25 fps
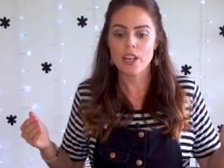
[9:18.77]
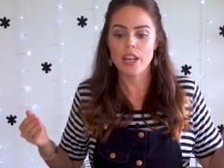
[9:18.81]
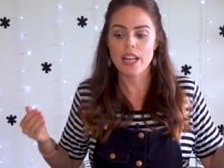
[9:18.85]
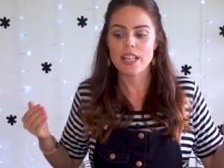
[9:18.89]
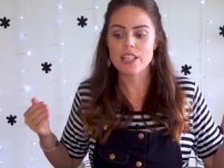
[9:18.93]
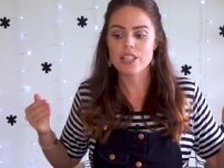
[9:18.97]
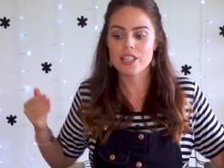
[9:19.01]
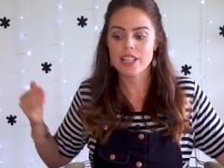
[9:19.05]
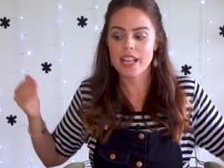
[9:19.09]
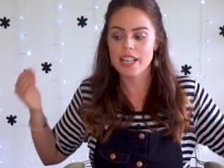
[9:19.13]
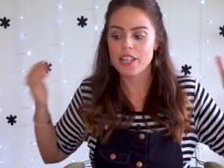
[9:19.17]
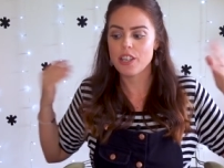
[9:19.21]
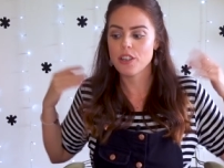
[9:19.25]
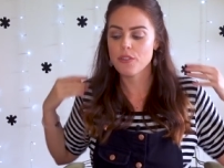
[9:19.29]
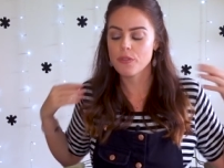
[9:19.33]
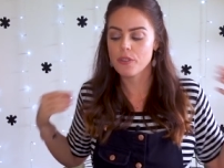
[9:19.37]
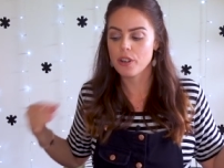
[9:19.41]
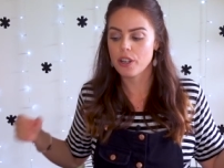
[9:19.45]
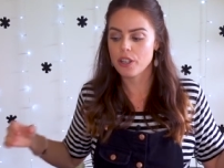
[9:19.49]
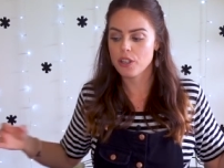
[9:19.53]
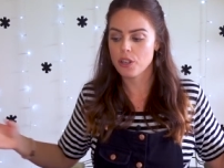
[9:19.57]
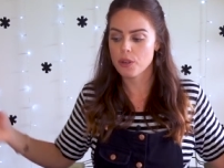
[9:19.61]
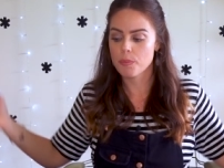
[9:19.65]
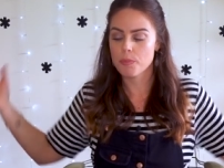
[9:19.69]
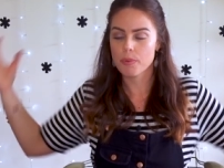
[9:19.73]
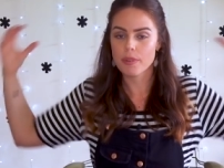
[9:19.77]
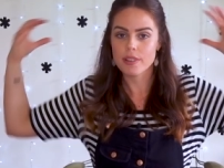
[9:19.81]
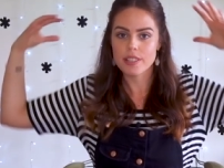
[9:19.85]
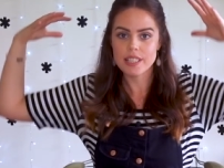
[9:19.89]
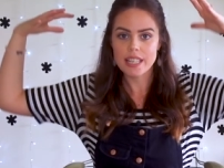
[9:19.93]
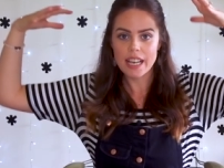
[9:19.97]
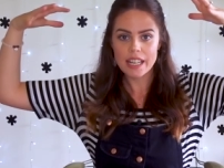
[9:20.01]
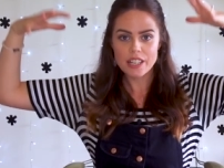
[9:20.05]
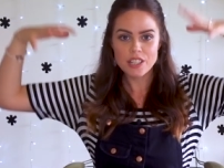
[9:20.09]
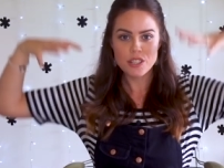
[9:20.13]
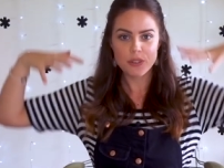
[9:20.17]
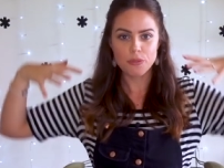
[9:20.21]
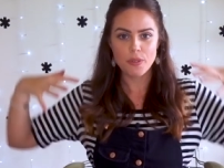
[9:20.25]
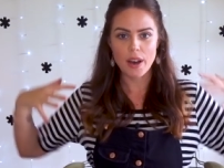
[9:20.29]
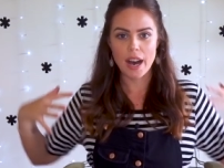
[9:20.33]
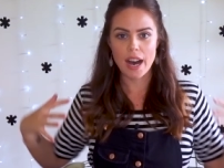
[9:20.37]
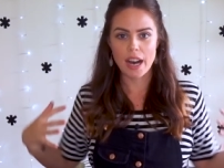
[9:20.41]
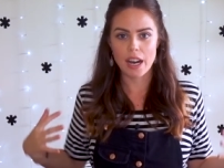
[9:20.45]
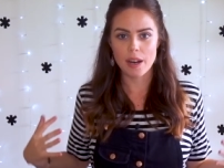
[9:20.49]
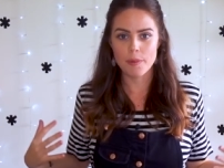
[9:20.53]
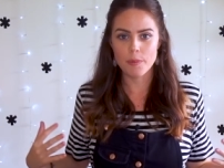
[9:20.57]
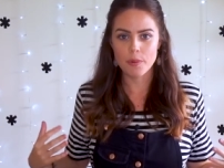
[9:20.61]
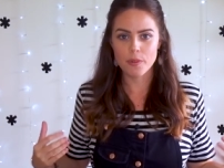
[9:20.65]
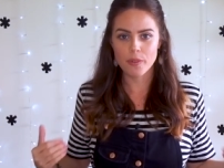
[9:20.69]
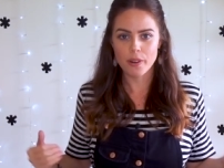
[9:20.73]
It's like you've got your protective
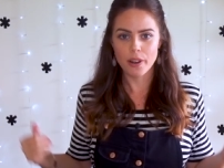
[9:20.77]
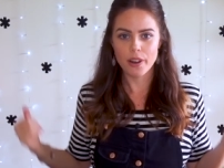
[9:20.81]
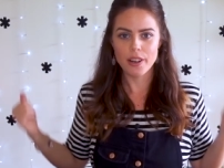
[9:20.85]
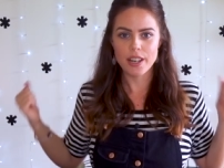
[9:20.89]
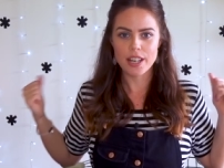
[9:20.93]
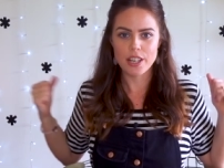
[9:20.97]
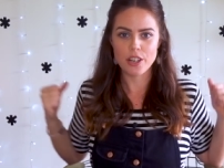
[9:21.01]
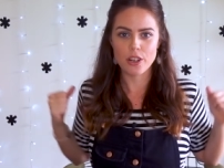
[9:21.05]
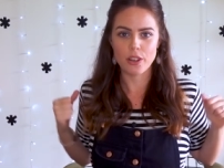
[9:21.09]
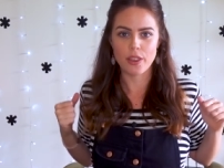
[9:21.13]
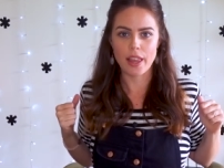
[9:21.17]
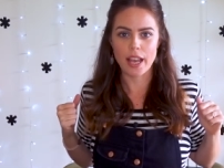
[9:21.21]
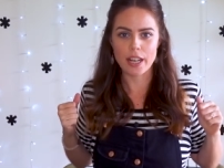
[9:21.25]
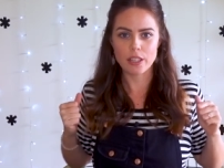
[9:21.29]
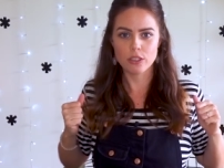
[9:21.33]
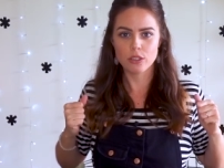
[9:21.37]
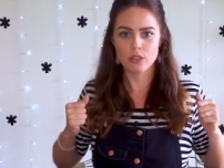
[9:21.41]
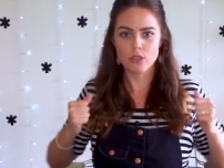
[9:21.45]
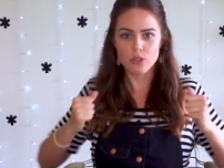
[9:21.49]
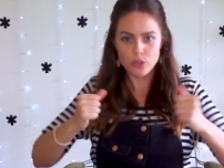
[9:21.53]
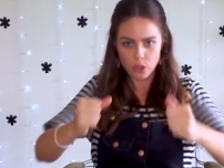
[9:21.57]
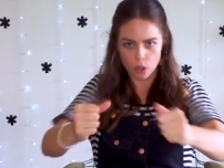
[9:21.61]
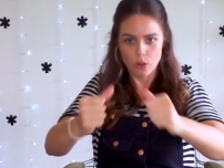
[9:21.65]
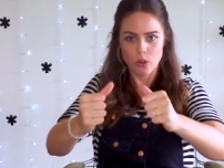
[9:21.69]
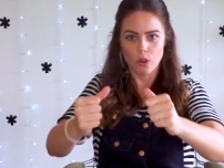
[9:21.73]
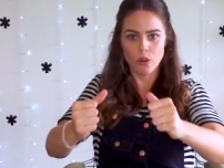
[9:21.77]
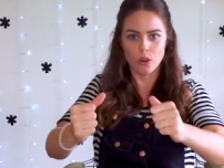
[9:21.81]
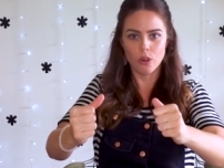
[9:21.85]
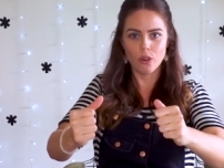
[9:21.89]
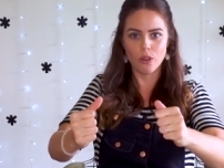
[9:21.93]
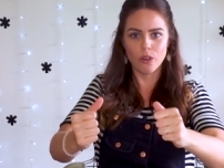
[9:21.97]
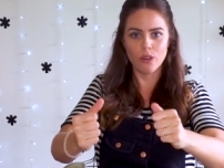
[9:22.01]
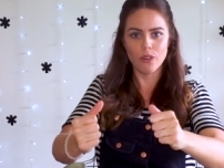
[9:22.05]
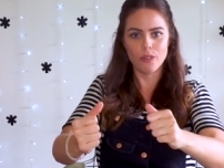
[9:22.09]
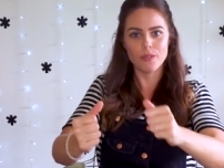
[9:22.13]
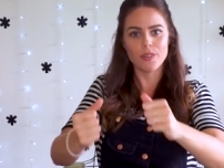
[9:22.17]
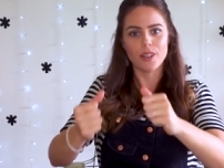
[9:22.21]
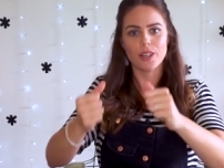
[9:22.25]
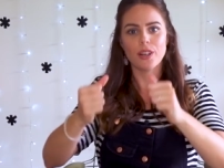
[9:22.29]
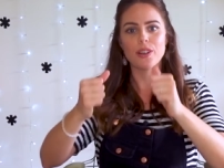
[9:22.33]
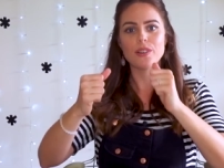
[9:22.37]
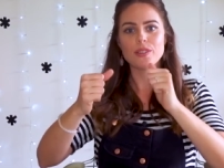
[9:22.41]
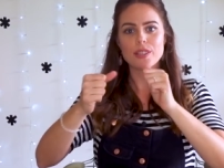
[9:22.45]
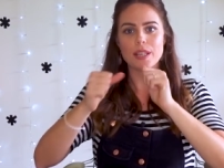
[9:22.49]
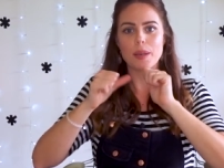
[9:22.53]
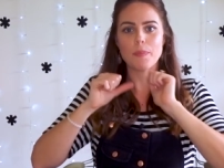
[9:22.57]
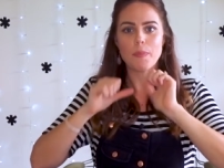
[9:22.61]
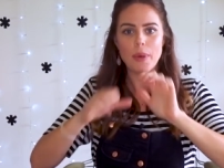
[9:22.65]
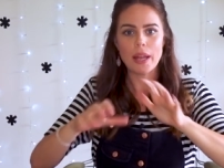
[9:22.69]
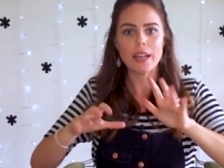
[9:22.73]
armor on and you're like, doom, you know,
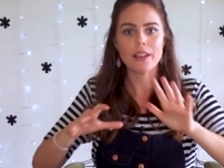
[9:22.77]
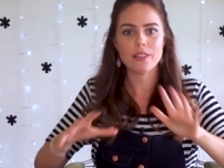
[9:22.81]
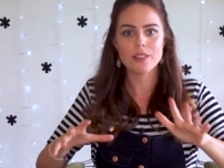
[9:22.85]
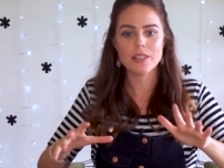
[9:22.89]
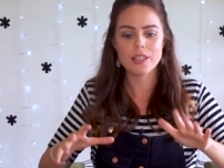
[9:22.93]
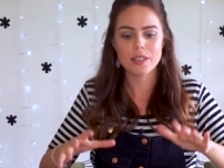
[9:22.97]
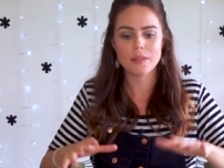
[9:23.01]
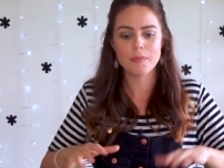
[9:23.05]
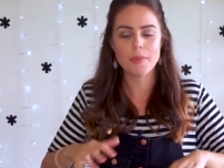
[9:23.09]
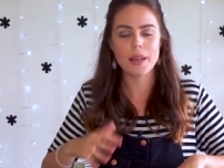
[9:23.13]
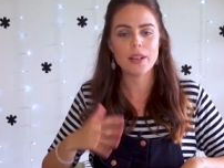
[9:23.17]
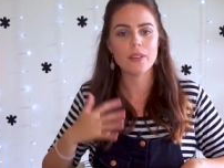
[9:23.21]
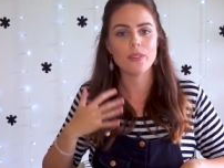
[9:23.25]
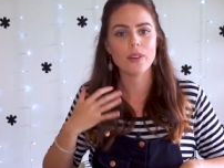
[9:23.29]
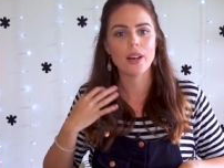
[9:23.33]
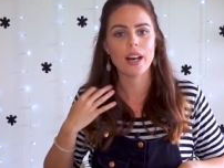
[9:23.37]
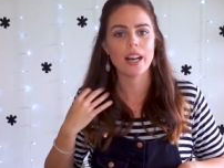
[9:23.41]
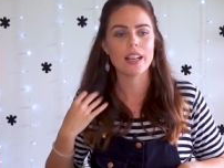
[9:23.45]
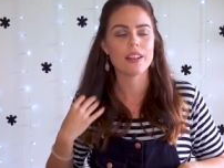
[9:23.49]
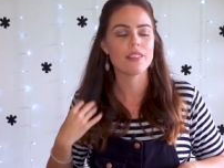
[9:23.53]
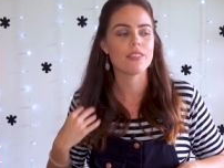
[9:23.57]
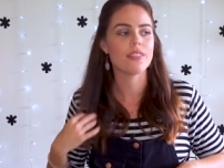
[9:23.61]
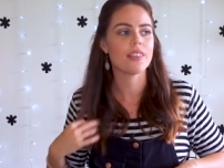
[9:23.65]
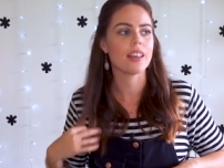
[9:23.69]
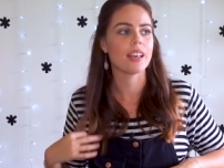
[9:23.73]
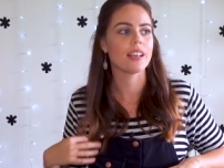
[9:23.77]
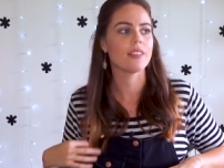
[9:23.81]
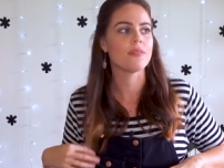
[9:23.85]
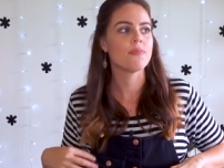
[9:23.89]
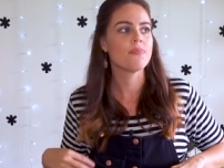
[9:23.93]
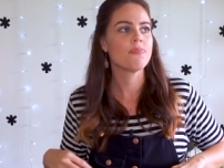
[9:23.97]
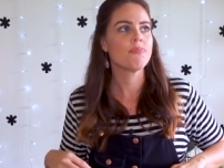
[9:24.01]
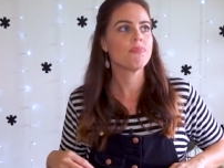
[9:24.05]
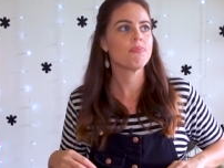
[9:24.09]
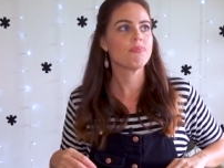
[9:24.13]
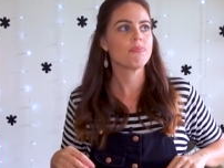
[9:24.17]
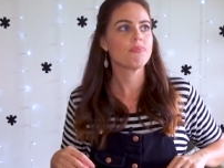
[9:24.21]
it's like pedal to the metal kind of thing.